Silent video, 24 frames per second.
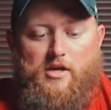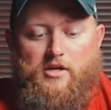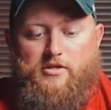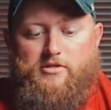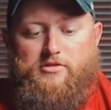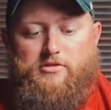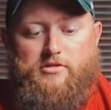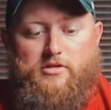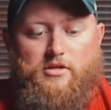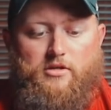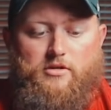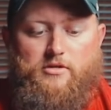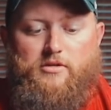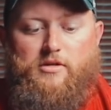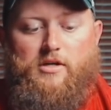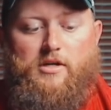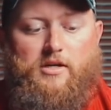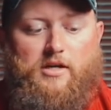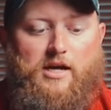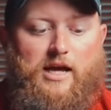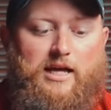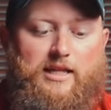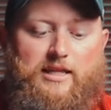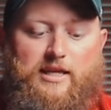So
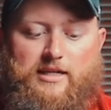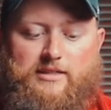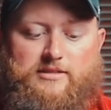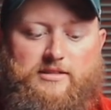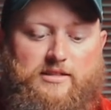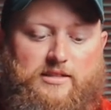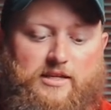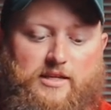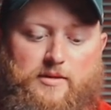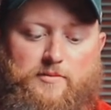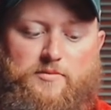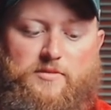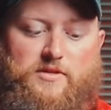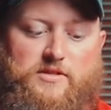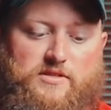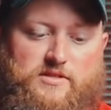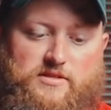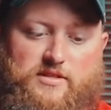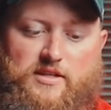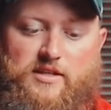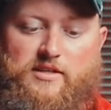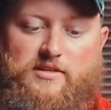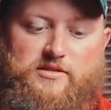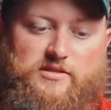I like to keep these
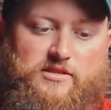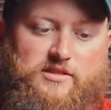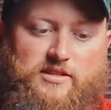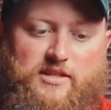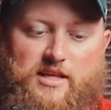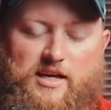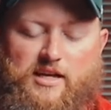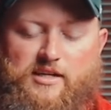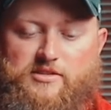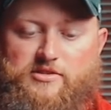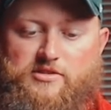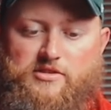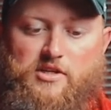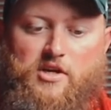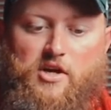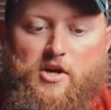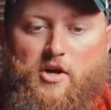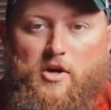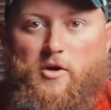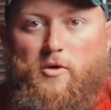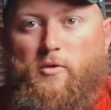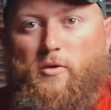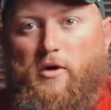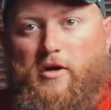things in nice
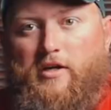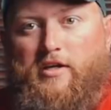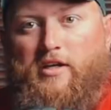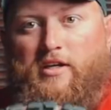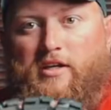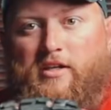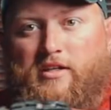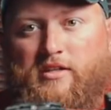working